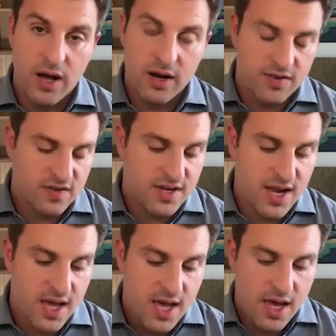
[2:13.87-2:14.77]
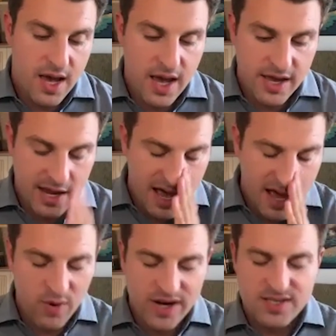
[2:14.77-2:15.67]
It's again, I don't
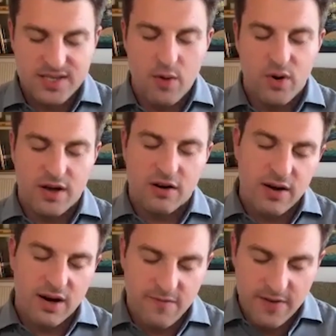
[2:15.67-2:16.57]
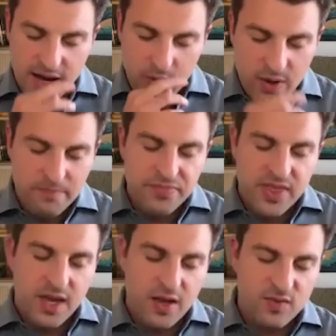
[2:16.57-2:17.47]
want to I want to clarify.
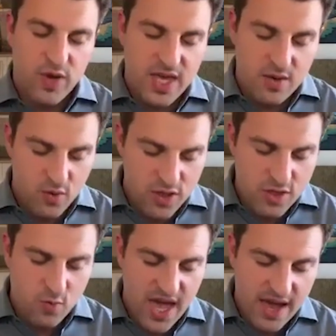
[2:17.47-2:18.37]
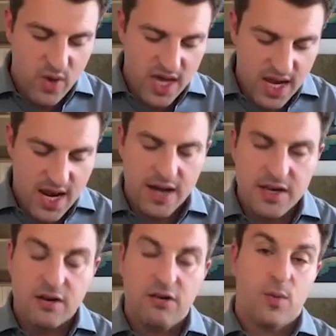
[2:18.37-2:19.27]
It's we we we cannot
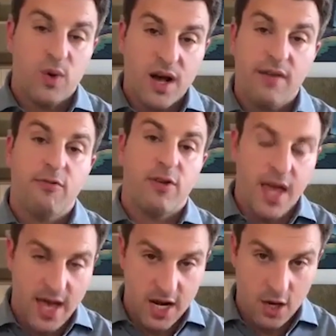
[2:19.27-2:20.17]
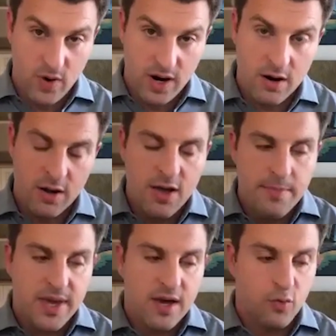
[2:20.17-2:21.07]
declare recovery anywhere
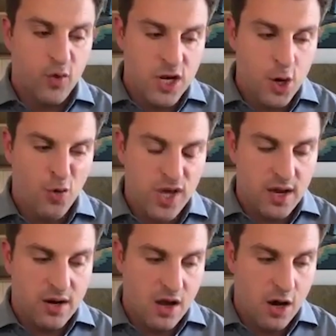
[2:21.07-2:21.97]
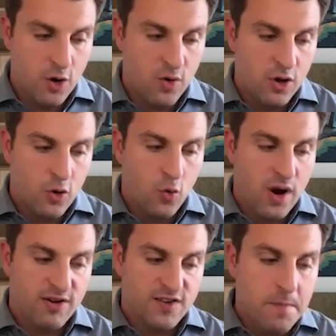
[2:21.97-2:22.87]
because we don't yet know where
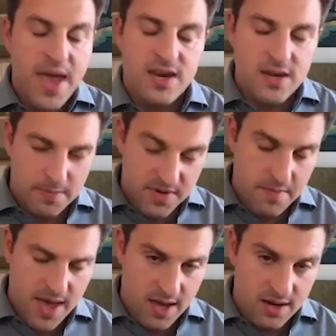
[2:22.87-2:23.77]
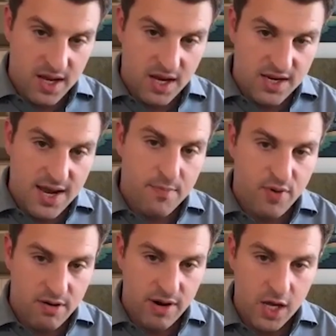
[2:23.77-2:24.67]
it's pent up demand in
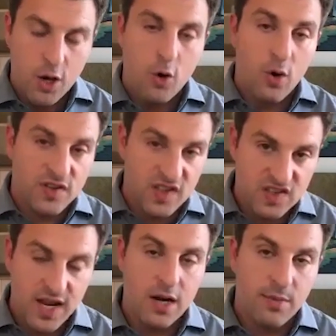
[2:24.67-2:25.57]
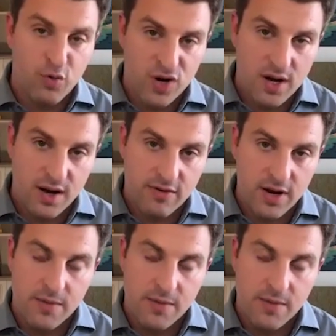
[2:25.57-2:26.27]
temporary or sustainable recovery.